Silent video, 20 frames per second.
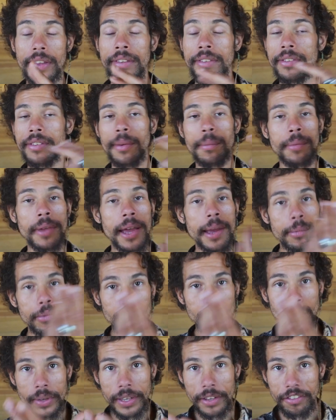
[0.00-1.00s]
And sometimes
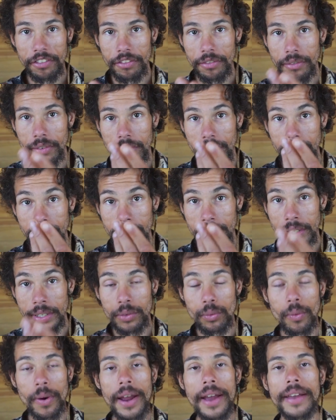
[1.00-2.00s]
we
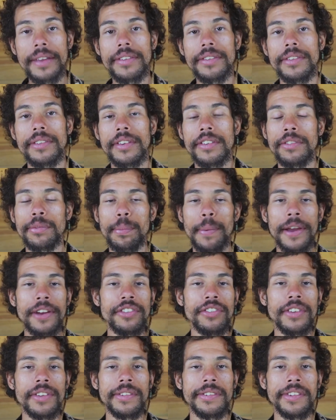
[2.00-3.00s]
need rest,
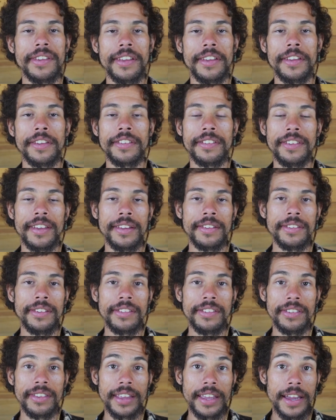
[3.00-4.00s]
especially since
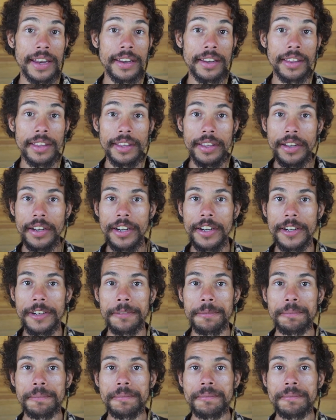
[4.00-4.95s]
it's the end of the year.